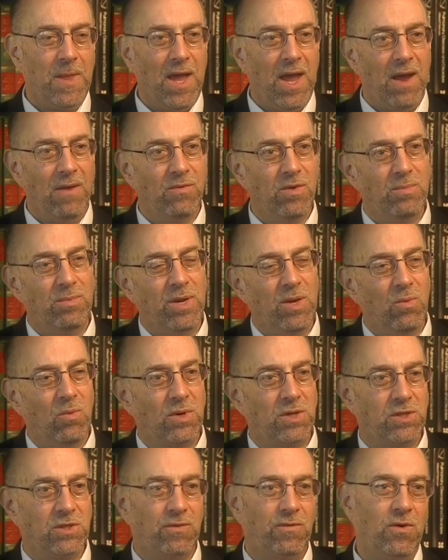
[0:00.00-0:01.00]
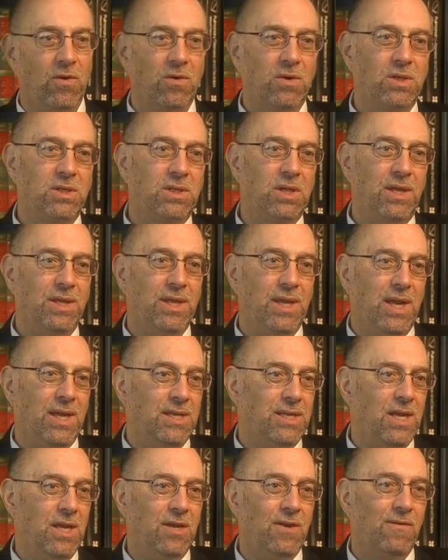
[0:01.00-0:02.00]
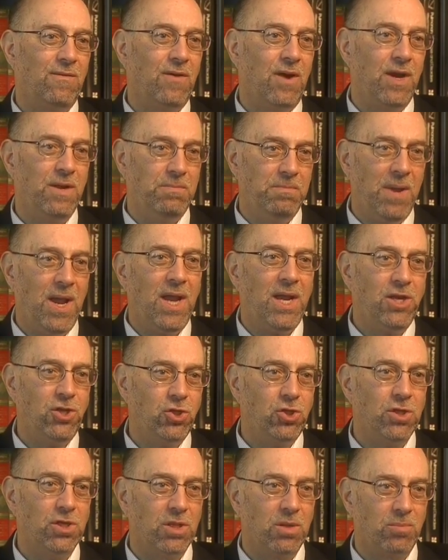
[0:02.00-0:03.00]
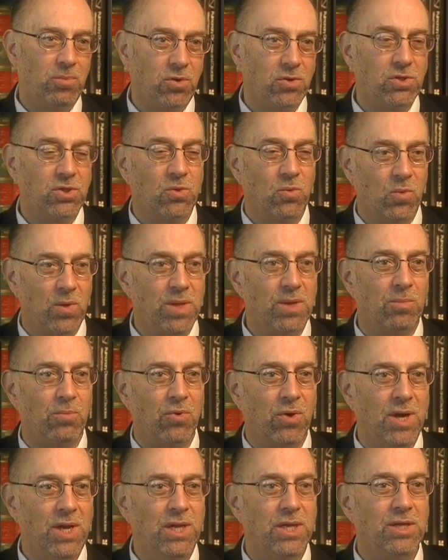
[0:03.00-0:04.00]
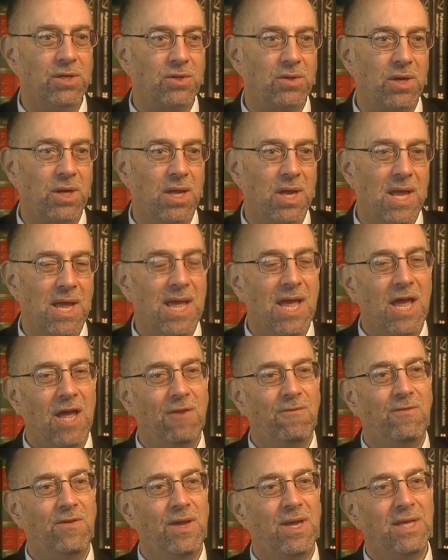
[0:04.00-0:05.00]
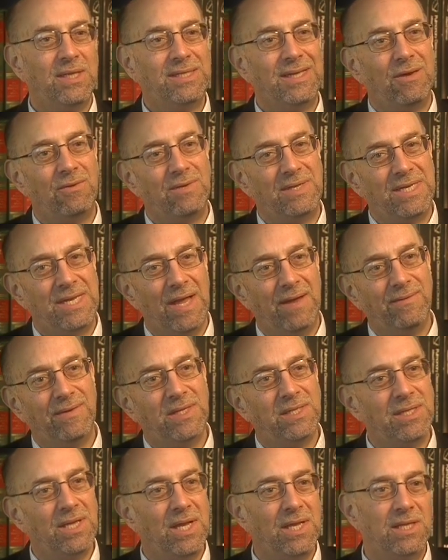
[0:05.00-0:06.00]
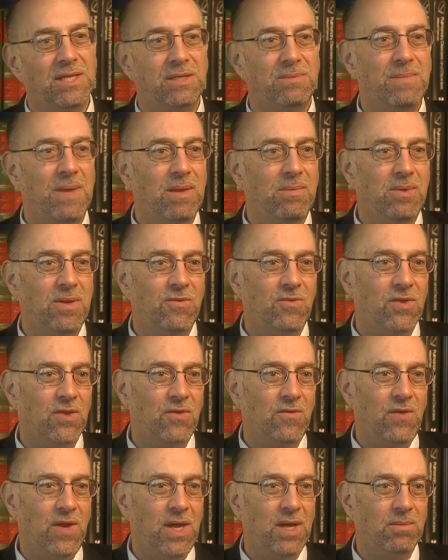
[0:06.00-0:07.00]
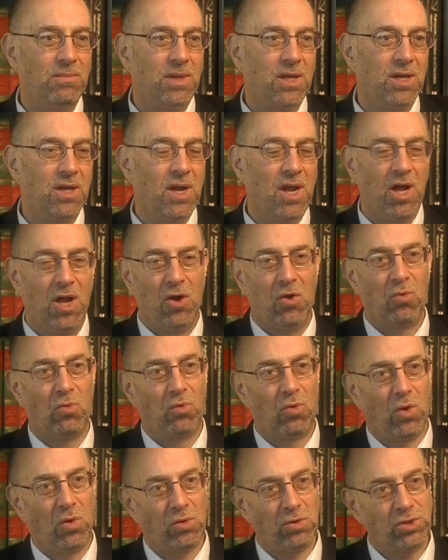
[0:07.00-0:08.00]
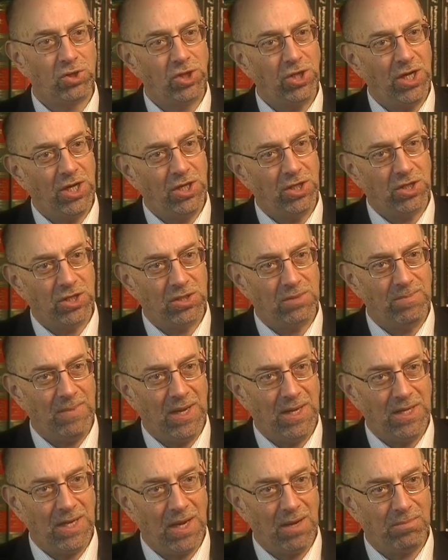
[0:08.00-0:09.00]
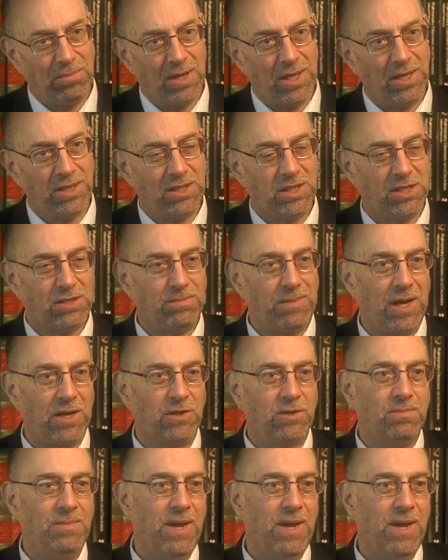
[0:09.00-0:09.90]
Everybody wants to focus on the identified patient, the person with a brain injury, and forgets how devastating this may be for the family. Role changes may take place. A spouse